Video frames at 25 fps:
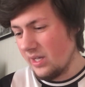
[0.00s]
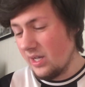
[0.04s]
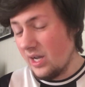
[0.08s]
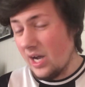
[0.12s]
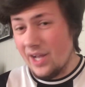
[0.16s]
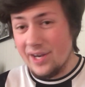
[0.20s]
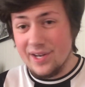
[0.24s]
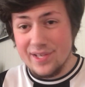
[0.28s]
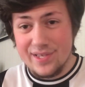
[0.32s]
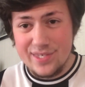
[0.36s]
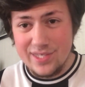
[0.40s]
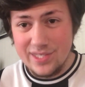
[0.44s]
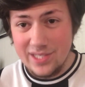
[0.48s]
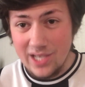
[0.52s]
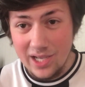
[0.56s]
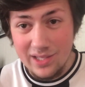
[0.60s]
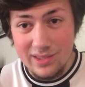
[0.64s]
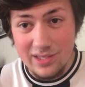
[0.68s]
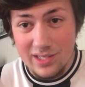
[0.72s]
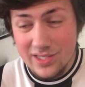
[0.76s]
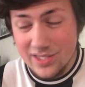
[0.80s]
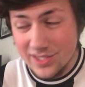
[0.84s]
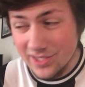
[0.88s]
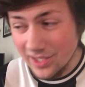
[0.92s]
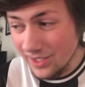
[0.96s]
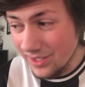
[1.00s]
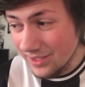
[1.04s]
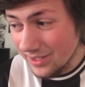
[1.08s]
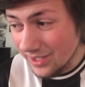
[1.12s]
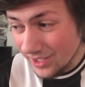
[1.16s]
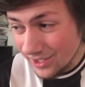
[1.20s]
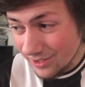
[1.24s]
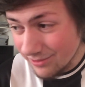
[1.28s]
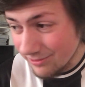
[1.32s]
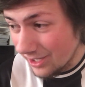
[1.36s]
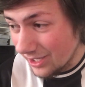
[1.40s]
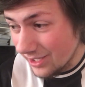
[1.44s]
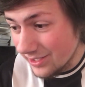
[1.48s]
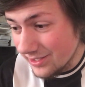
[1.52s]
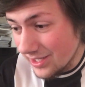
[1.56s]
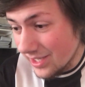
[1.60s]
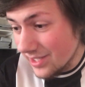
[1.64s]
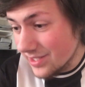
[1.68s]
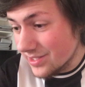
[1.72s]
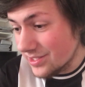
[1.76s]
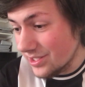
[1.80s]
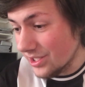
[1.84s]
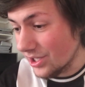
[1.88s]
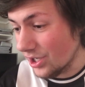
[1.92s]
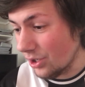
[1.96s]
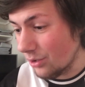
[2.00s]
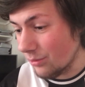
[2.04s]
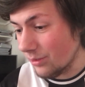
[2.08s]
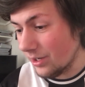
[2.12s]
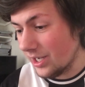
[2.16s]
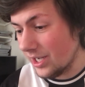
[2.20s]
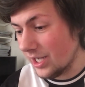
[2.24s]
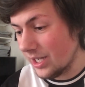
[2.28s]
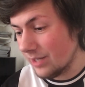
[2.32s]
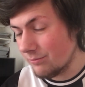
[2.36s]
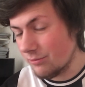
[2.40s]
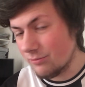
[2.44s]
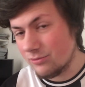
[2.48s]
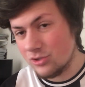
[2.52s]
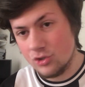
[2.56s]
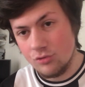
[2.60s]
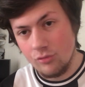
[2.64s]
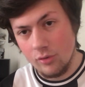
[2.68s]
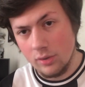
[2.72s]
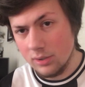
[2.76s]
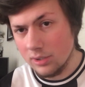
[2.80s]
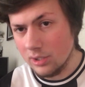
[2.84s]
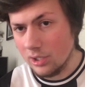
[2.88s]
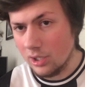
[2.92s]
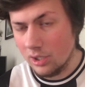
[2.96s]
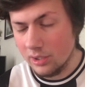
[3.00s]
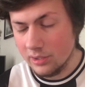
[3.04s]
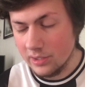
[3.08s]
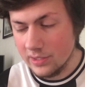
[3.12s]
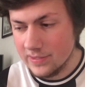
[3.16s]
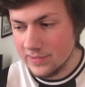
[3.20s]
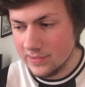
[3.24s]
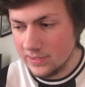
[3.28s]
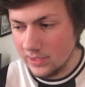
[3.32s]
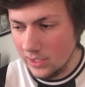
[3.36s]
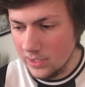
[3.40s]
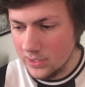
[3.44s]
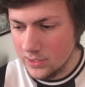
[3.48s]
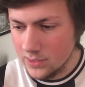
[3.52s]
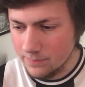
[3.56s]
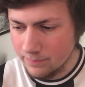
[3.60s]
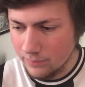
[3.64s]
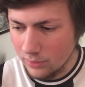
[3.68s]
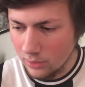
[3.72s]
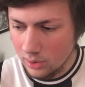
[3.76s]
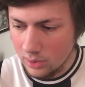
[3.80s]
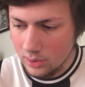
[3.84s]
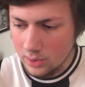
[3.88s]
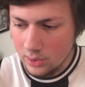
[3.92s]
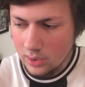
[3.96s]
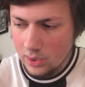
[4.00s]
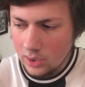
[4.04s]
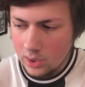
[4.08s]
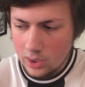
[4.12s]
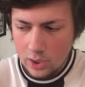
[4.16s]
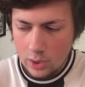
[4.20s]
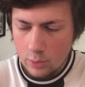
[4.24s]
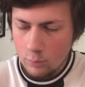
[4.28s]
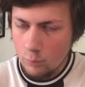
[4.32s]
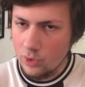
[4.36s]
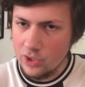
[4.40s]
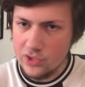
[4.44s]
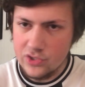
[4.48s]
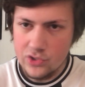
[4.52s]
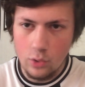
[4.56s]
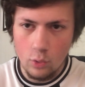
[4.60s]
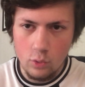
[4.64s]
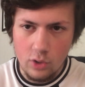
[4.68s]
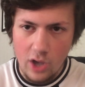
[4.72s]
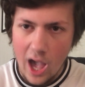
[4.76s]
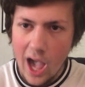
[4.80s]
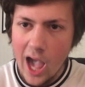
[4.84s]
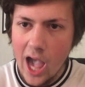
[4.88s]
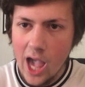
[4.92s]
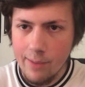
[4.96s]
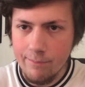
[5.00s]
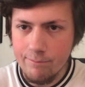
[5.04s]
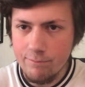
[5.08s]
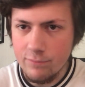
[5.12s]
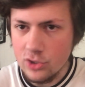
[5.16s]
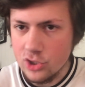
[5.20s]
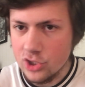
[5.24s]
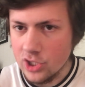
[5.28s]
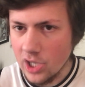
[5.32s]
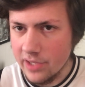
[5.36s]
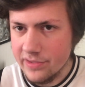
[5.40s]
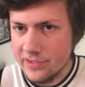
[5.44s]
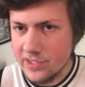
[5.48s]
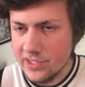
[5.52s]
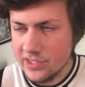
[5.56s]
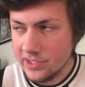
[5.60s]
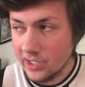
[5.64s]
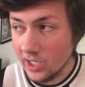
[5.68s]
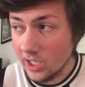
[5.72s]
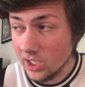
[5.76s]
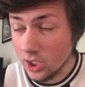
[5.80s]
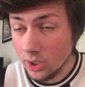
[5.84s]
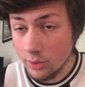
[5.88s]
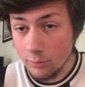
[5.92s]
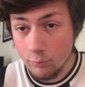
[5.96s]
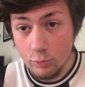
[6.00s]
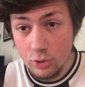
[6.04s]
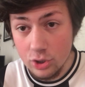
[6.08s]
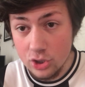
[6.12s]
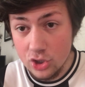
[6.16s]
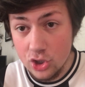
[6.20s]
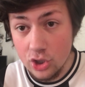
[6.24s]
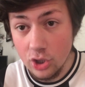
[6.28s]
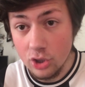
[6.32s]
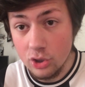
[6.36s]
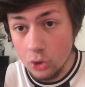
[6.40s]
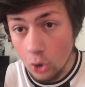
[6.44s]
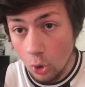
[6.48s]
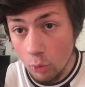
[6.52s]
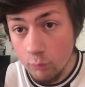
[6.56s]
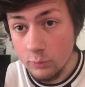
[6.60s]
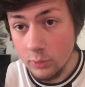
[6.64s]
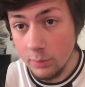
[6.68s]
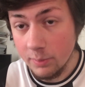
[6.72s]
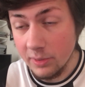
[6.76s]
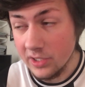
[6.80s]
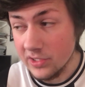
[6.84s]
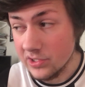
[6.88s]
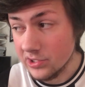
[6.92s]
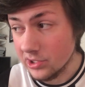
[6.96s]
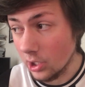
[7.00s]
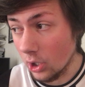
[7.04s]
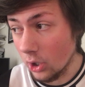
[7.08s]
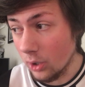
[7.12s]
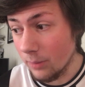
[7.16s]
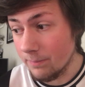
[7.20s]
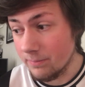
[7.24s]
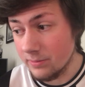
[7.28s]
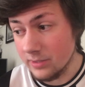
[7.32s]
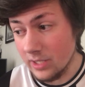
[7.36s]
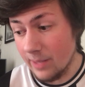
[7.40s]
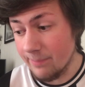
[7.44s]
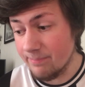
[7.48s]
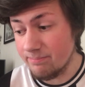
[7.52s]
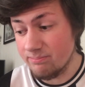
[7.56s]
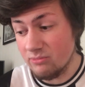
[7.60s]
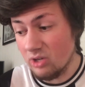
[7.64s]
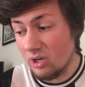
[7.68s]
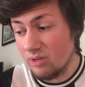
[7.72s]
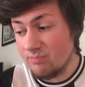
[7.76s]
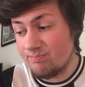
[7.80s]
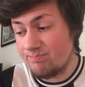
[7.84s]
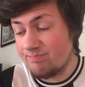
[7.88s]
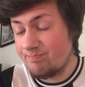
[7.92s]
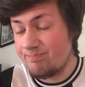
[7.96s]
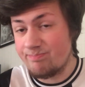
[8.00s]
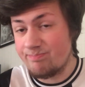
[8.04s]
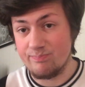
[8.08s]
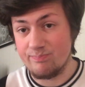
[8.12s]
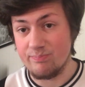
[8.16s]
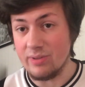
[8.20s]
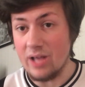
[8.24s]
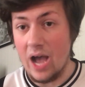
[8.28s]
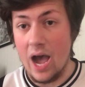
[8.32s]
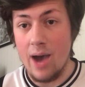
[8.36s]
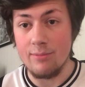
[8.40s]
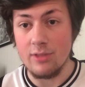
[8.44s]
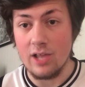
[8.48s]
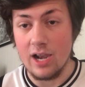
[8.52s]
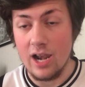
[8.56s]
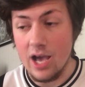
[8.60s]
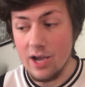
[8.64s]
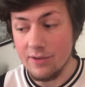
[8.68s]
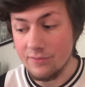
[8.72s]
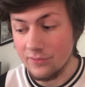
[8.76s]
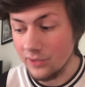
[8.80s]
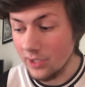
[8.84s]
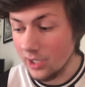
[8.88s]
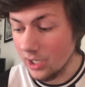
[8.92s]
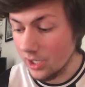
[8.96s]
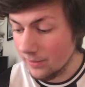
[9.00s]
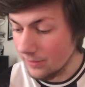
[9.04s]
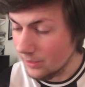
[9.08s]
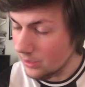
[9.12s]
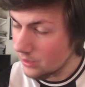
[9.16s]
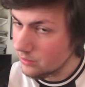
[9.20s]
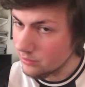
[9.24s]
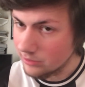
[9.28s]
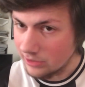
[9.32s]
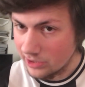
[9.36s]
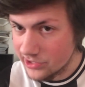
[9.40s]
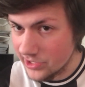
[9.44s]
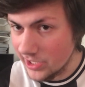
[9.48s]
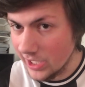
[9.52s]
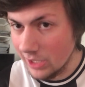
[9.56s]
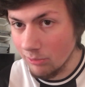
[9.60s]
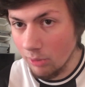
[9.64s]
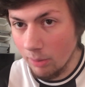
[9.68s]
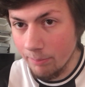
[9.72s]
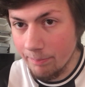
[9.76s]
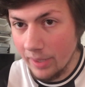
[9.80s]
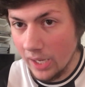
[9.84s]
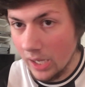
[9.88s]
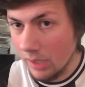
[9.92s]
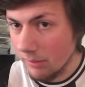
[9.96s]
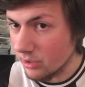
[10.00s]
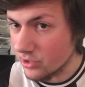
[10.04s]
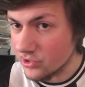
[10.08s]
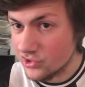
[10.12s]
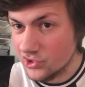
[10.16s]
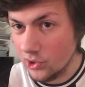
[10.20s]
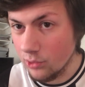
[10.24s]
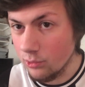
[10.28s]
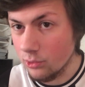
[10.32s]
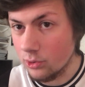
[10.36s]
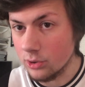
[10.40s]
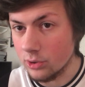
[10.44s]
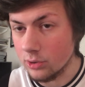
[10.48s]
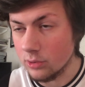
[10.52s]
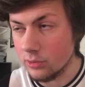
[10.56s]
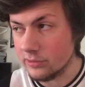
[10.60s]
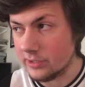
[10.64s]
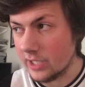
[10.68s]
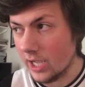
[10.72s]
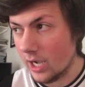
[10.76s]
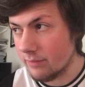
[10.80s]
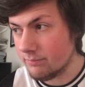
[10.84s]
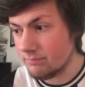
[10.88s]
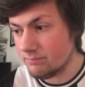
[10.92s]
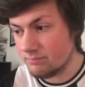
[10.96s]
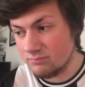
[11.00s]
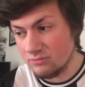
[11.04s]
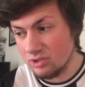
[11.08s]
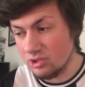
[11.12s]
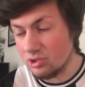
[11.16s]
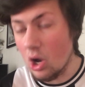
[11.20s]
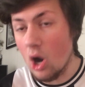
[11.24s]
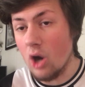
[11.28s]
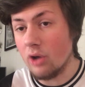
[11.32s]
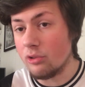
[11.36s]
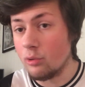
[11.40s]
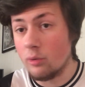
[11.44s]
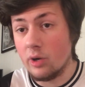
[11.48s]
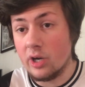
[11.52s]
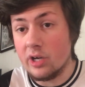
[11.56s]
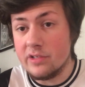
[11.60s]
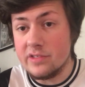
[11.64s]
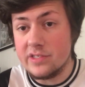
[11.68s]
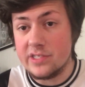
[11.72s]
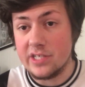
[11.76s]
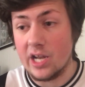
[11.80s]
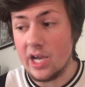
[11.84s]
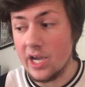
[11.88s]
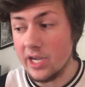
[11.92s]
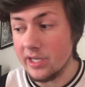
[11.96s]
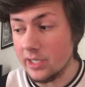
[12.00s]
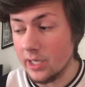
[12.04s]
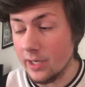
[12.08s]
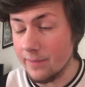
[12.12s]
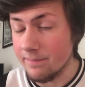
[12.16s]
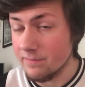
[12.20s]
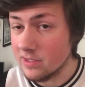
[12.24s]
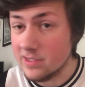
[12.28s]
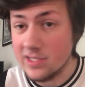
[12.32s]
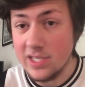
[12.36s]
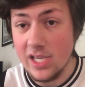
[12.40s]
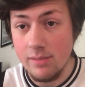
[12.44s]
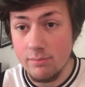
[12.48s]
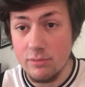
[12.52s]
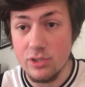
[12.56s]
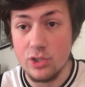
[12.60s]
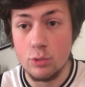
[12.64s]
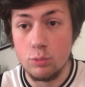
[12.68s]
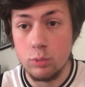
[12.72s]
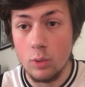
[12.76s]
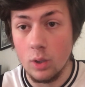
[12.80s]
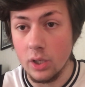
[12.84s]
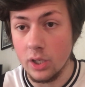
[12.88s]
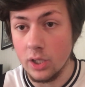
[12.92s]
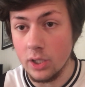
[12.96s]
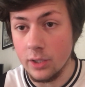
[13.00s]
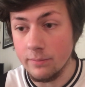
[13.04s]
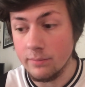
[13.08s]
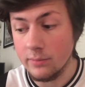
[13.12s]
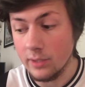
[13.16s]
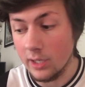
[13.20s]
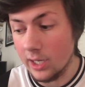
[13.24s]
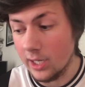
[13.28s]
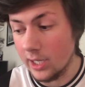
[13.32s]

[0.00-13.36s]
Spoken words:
And it's sad to see. Like, yes, we've struggled a lot this season, but we've still got every chance of staying up, and we should comfortably stay up. And I'm not having a laugh here. The team on paper is too good to go down. No one can deny that. The team is quality.